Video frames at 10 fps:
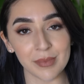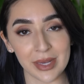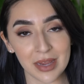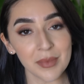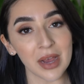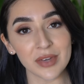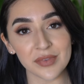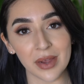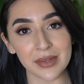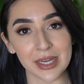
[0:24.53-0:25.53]
medium coverage
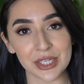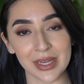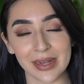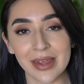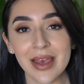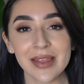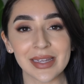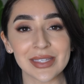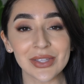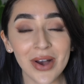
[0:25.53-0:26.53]
foundation
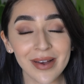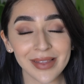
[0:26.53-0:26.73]
that is long